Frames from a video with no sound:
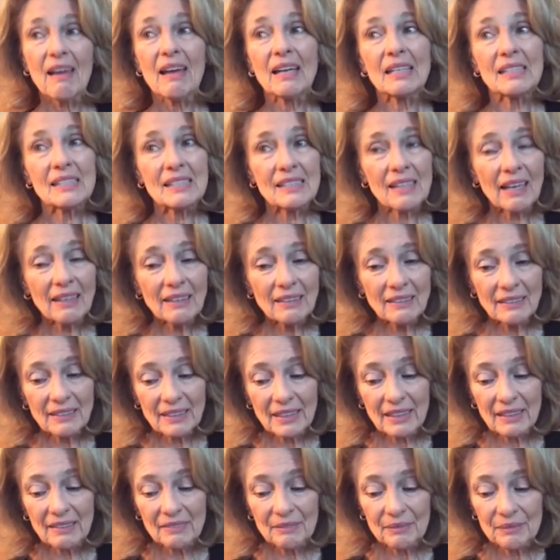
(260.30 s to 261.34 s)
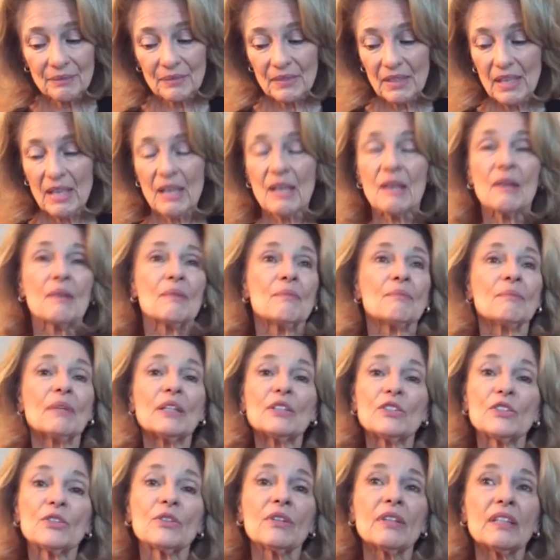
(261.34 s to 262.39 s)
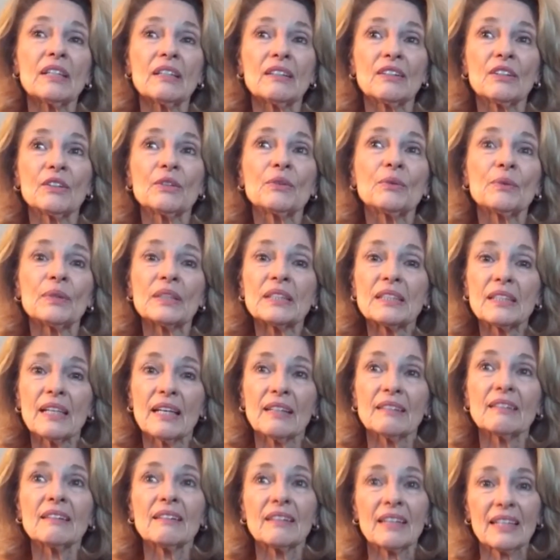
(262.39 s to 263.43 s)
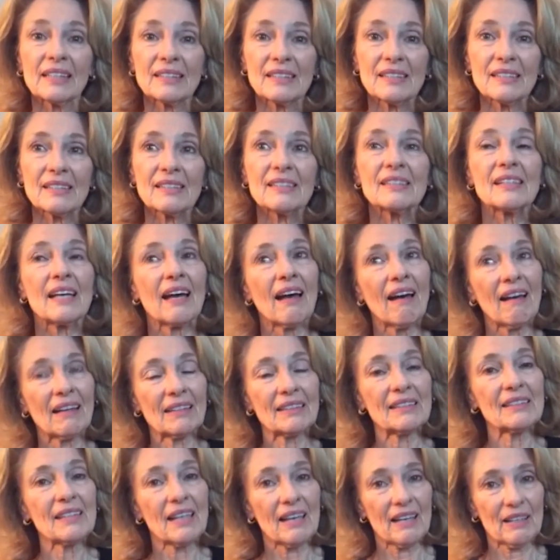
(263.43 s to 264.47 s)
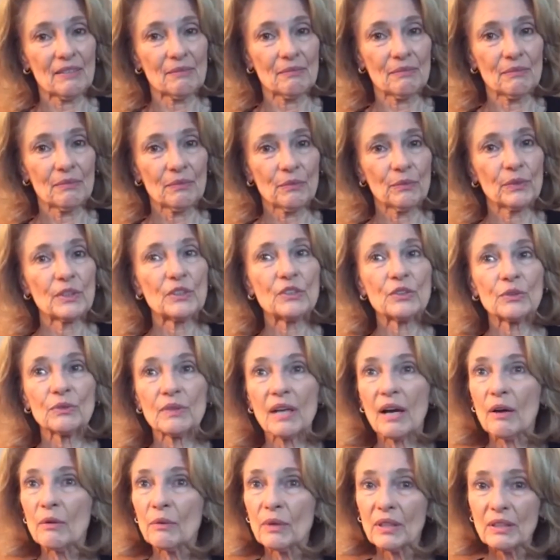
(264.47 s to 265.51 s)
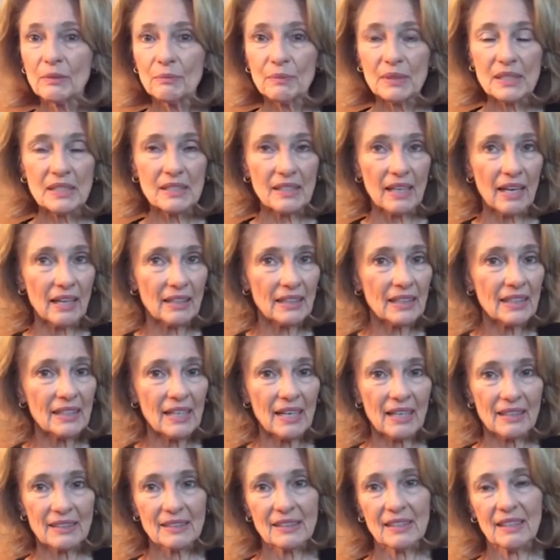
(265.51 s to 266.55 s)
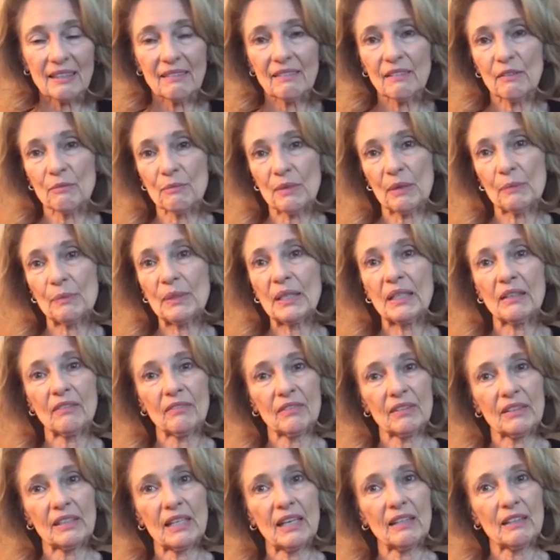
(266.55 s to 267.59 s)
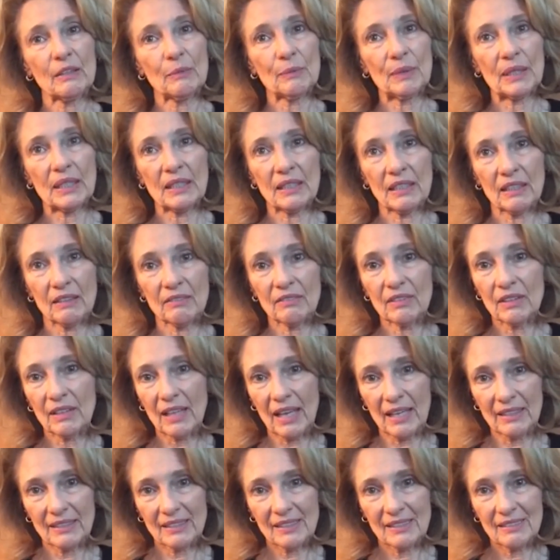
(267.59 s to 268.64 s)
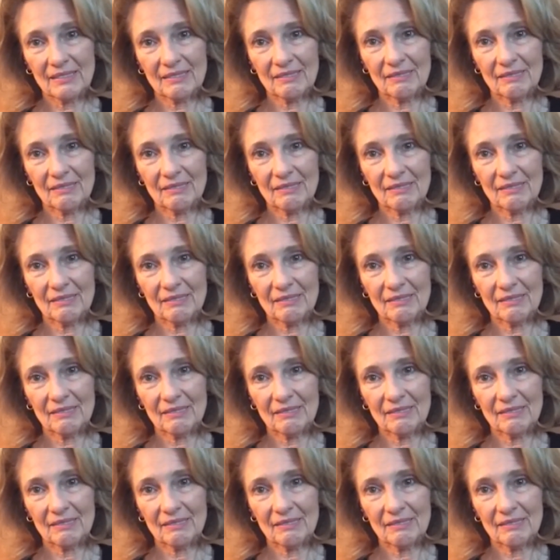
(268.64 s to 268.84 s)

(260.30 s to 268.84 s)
Secondly, make sure that you attend classes on time. We do not want to miss any content that may be given at the beginning of class.